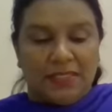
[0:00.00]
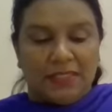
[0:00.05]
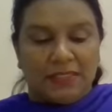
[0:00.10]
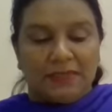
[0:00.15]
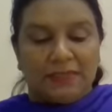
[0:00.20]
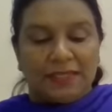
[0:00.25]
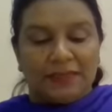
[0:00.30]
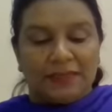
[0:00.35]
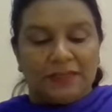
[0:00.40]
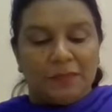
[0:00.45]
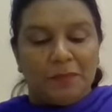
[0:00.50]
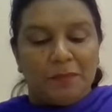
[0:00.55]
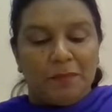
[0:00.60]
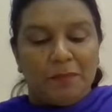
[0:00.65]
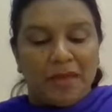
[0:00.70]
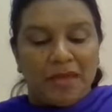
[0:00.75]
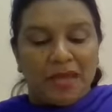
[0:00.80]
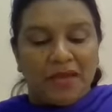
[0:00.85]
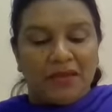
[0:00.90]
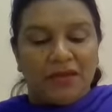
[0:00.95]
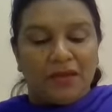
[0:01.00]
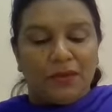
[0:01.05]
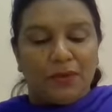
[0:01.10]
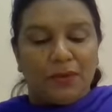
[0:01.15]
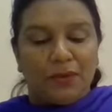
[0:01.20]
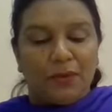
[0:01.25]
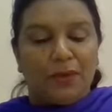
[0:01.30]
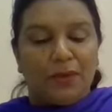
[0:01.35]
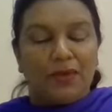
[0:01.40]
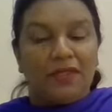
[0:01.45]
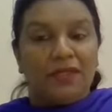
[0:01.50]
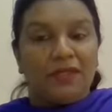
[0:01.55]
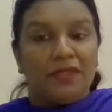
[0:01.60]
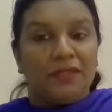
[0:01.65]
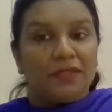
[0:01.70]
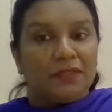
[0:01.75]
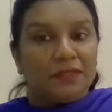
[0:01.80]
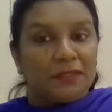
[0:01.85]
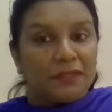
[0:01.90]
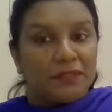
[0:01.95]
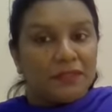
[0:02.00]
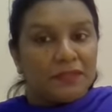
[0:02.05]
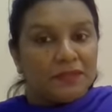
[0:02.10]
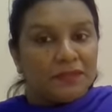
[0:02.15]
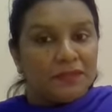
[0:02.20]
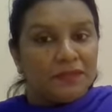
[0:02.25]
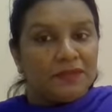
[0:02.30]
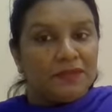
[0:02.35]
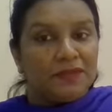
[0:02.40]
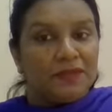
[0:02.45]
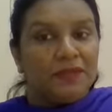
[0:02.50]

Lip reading: that the men on earth